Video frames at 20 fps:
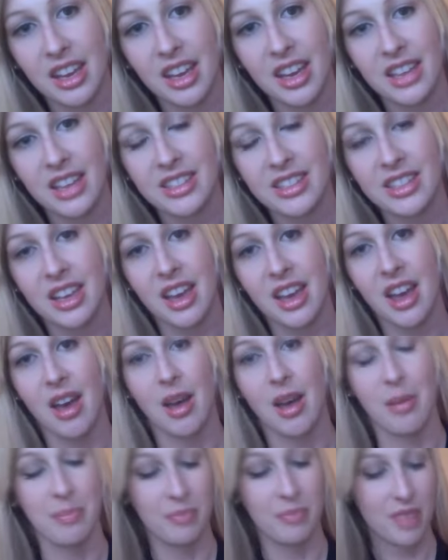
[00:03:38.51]
It's
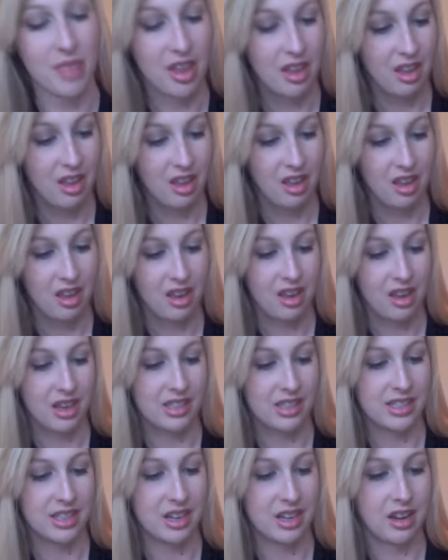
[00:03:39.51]

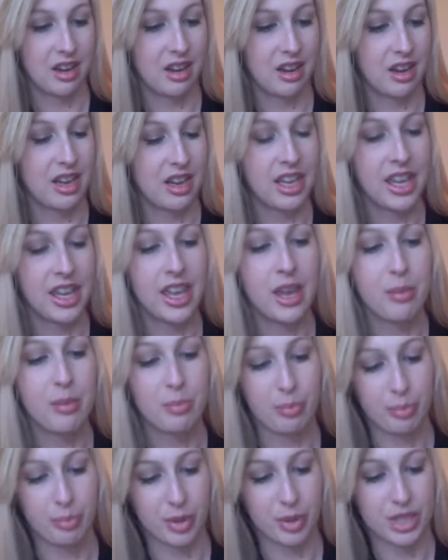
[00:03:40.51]
a heat
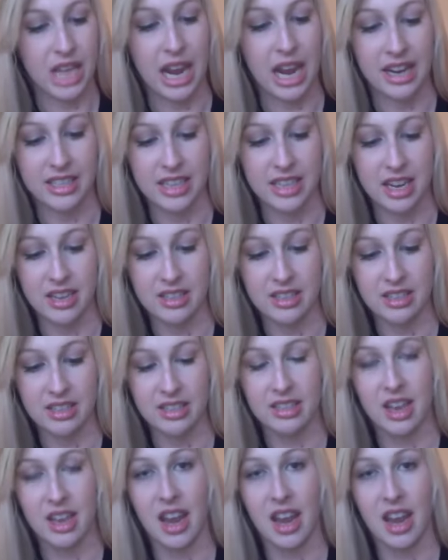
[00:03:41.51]
protectant,